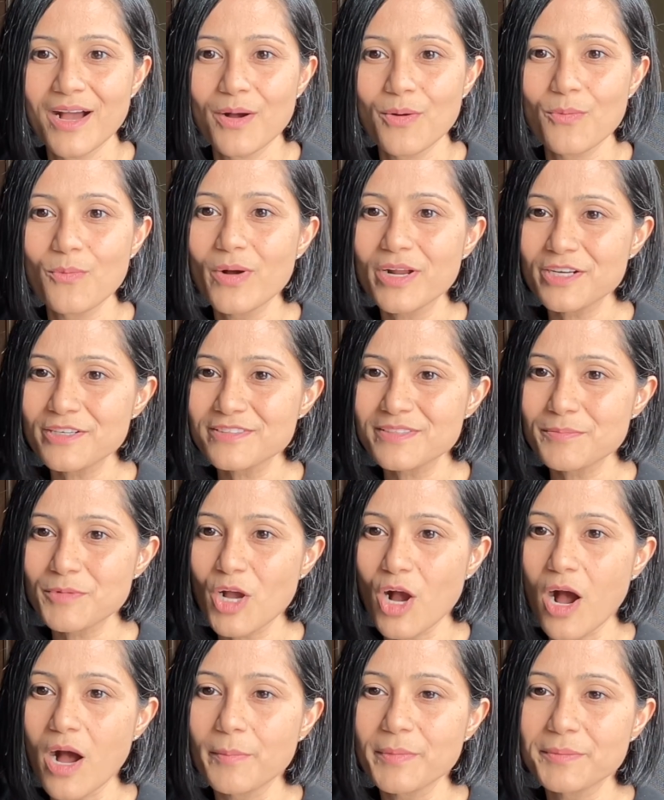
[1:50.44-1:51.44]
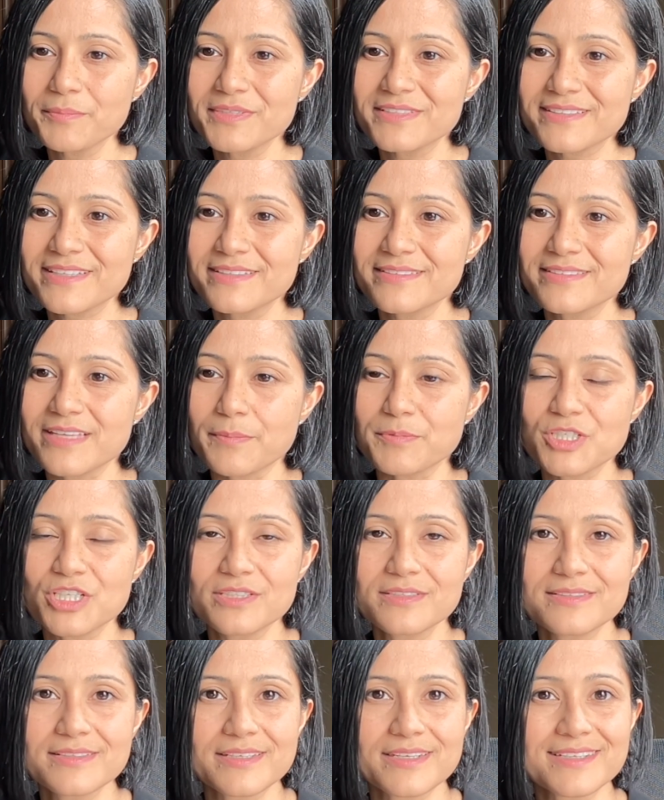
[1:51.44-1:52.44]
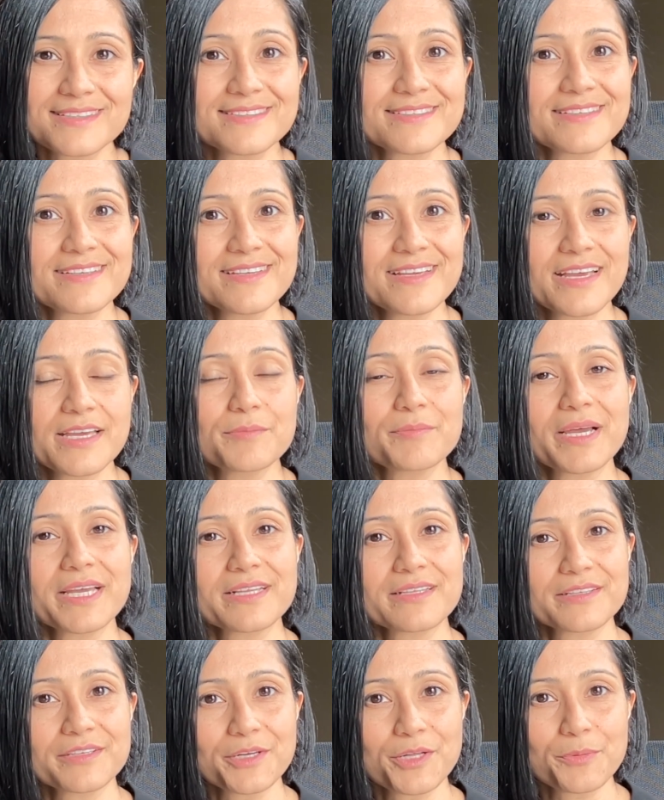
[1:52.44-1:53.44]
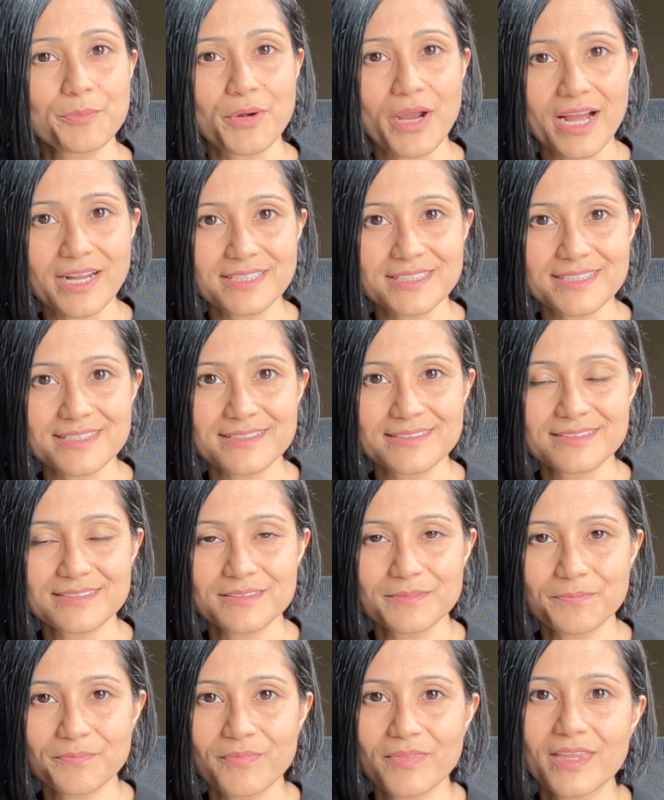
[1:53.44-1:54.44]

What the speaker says: What are some common misconceptions that I see in my clinical practice?